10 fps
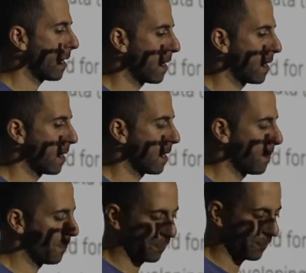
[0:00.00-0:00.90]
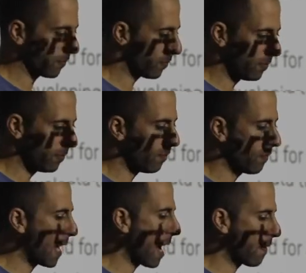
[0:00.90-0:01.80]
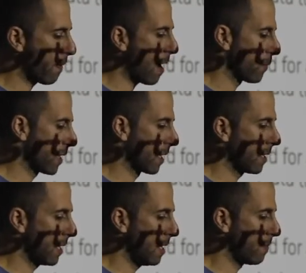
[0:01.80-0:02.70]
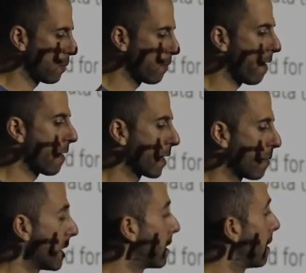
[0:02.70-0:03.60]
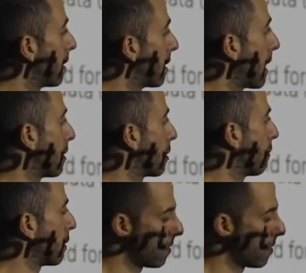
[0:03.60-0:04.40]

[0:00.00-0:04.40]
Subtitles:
a founding team that were very committed to data